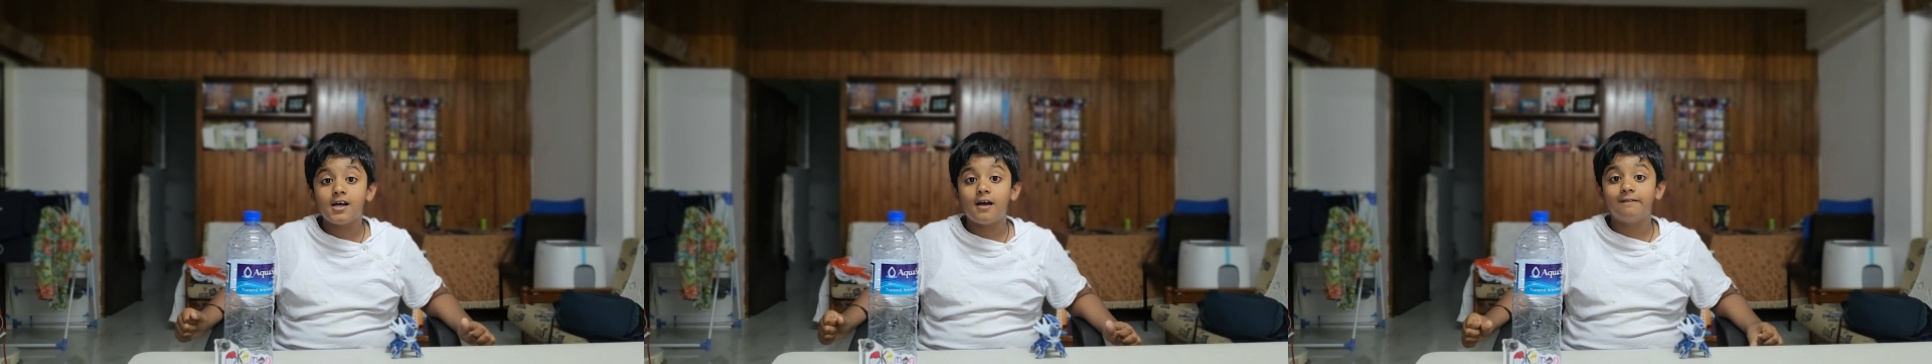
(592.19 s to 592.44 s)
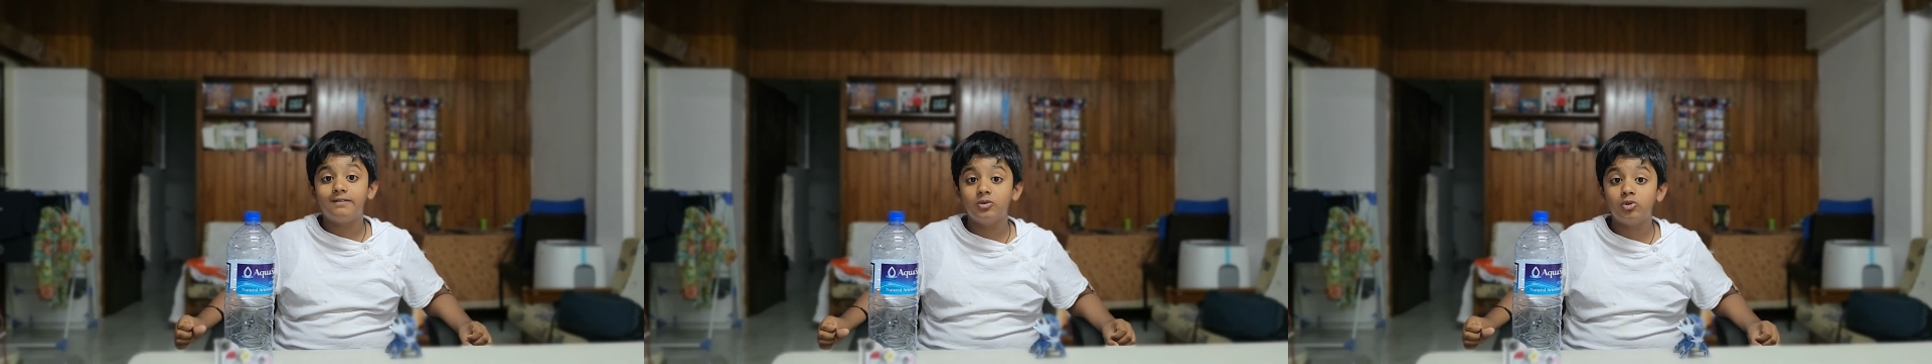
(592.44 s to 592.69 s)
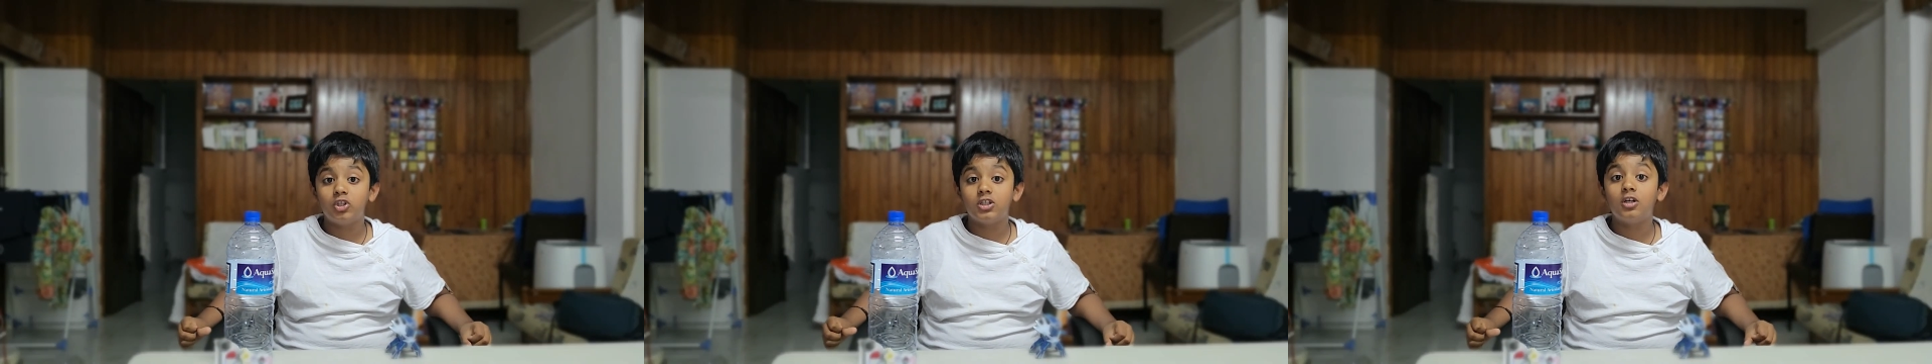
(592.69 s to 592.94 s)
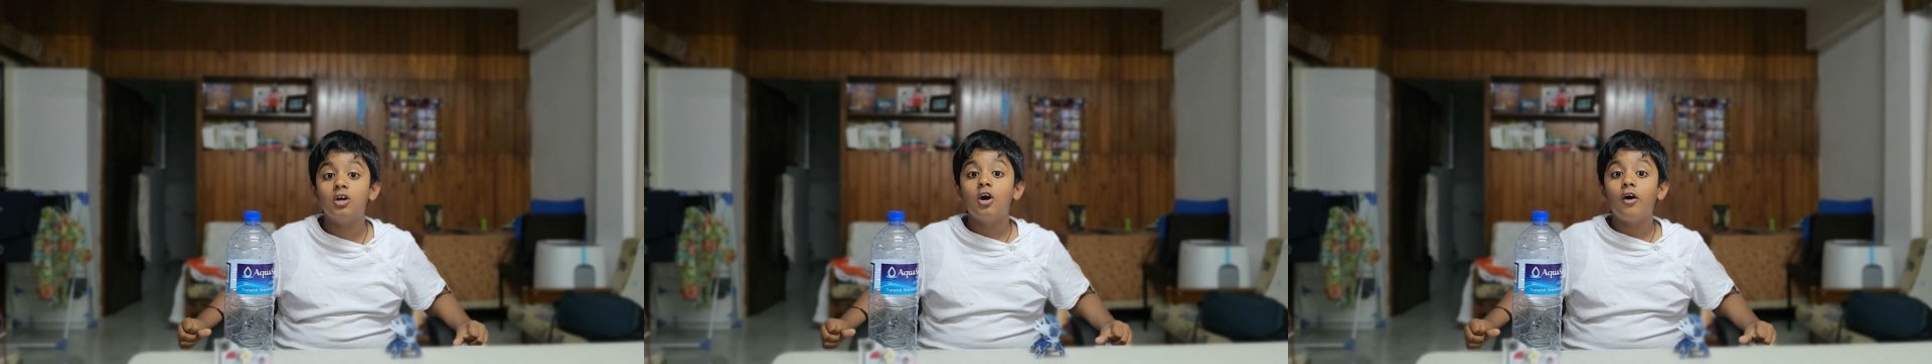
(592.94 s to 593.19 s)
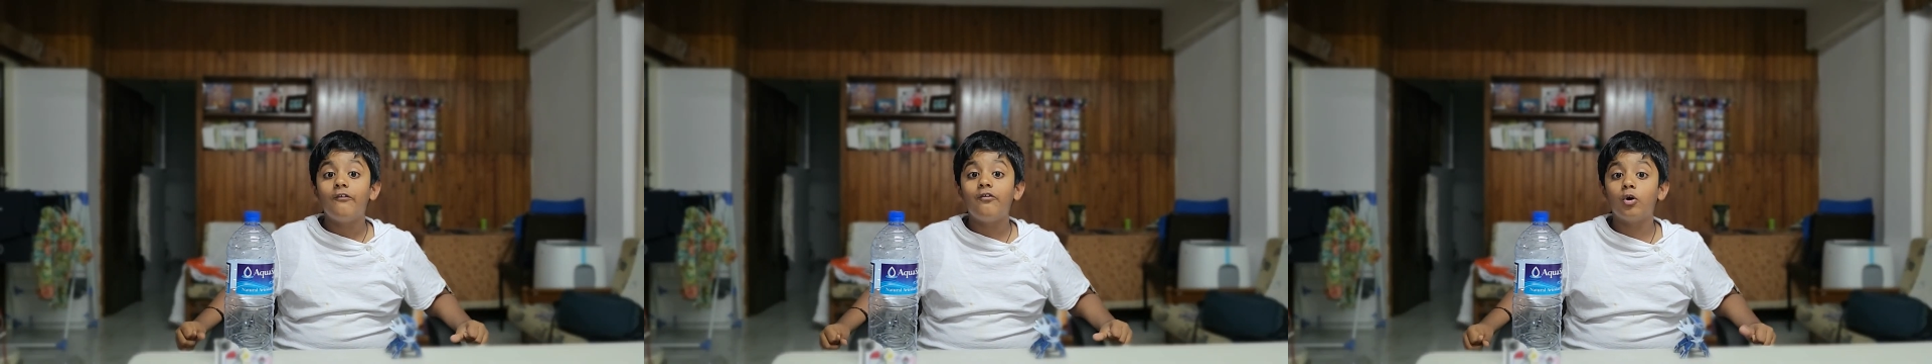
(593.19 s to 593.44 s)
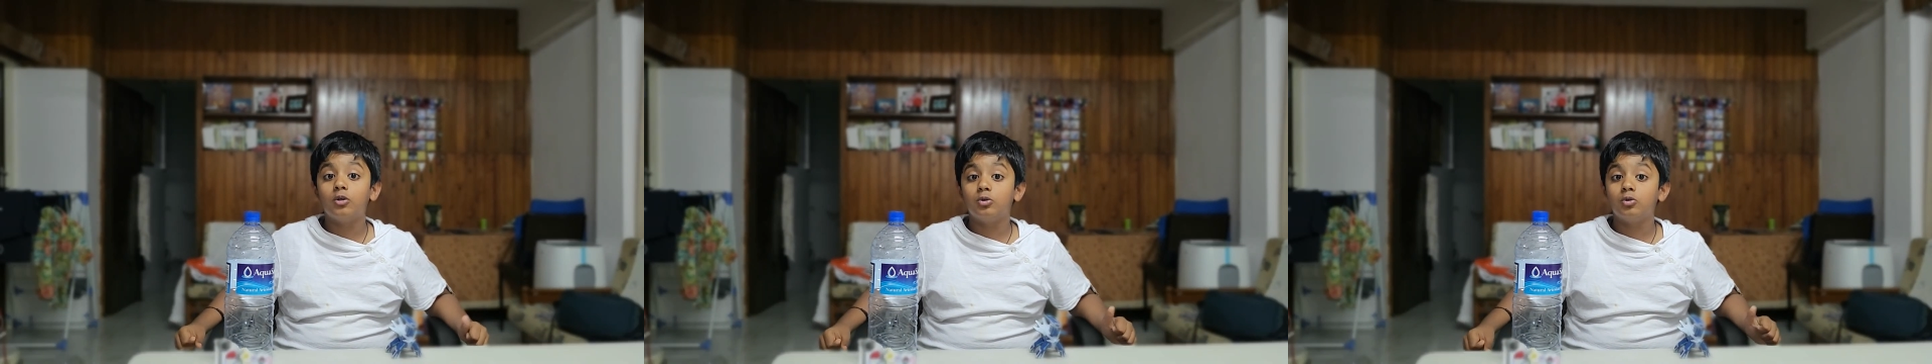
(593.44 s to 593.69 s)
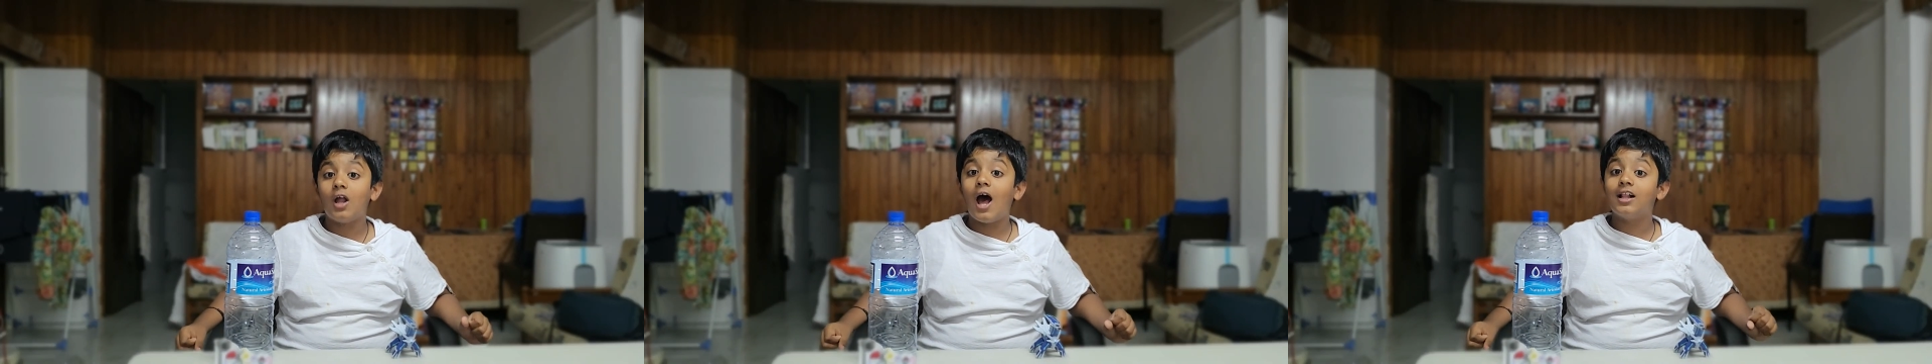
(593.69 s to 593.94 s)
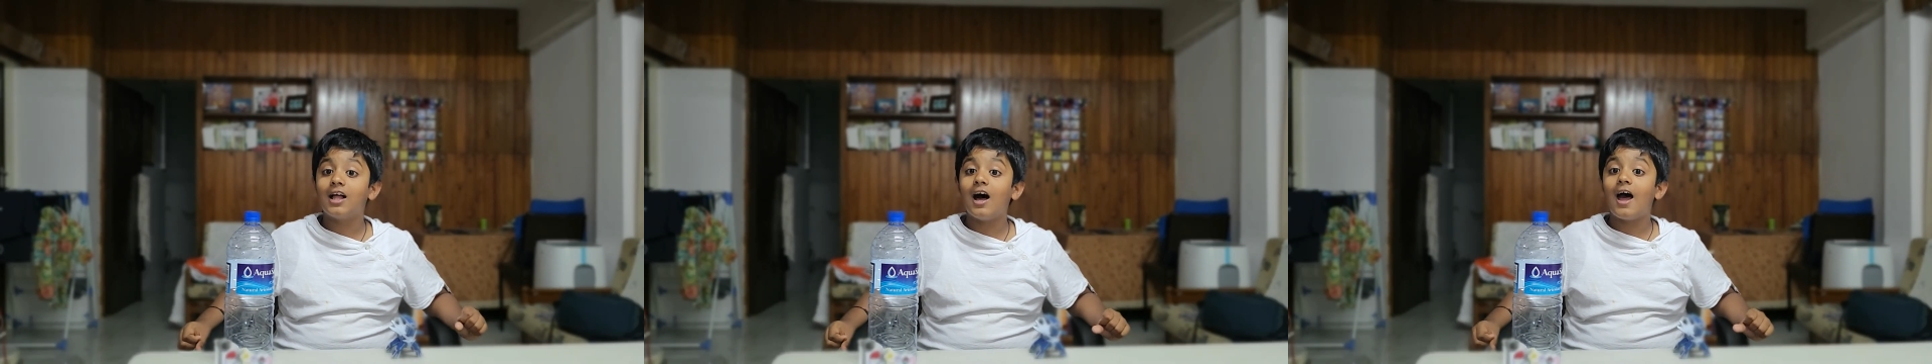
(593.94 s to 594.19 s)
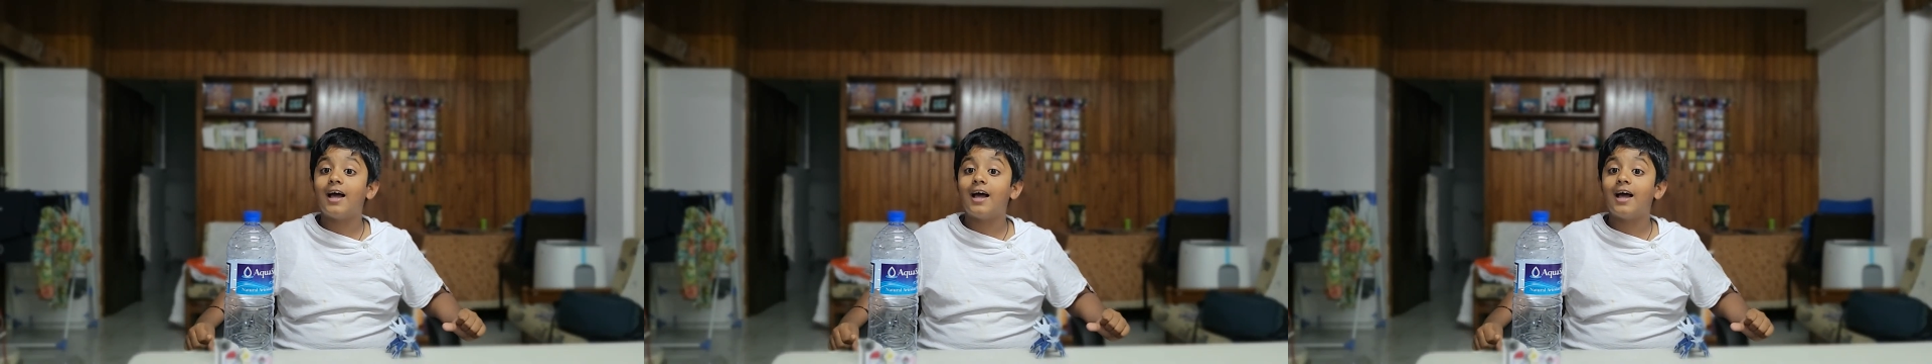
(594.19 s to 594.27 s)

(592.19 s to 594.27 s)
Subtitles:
Evolution for Lunala,